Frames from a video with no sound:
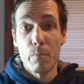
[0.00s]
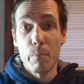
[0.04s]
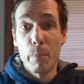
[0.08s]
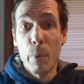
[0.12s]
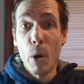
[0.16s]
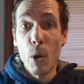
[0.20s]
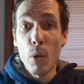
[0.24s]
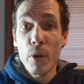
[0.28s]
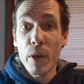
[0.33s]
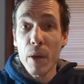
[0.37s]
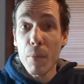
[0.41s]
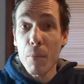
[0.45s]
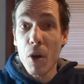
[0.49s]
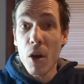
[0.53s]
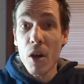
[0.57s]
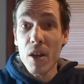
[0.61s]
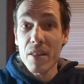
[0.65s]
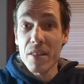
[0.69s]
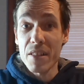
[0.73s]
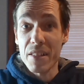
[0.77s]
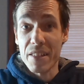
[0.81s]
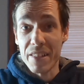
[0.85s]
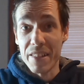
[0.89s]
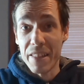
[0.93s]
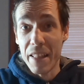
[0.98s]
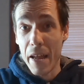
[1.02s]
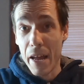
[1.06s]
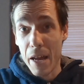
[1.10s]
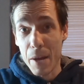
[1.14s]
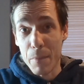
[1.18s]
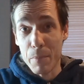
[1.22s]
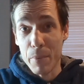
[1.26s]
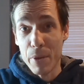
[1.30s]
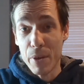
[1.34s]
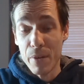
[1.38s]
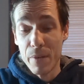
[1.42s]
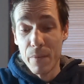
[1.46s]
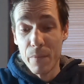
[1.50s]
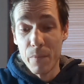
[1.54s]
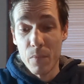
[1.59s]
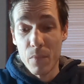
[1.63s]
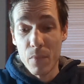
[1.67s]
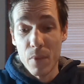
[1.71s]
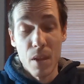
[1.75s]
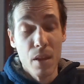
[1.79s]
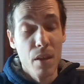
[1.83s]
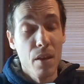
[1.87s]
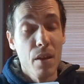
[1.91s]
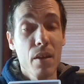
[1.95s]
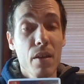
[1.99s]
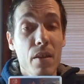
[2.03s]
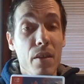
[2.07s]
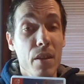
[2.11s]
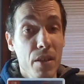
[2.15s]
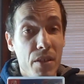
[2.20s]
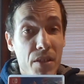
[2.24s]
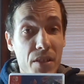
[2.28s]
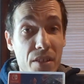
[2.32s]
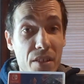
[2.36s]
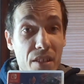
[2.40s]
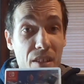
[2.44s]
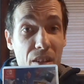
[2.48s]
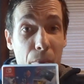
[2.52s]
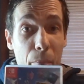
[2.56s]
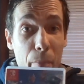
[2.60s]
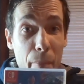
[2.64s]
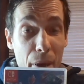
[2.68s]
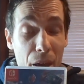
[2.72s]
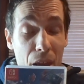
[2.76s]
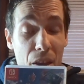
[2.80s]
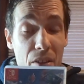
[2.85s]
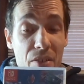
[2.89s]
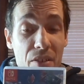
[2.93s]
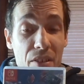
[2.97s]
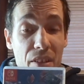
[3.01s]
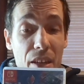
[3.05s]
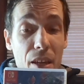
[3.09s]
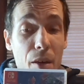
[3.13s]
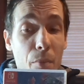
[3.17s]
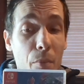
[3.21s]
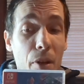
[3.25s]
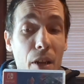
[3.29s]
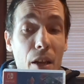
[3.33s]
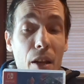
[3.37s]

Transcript: Pokemon Snap. This is an amazing game,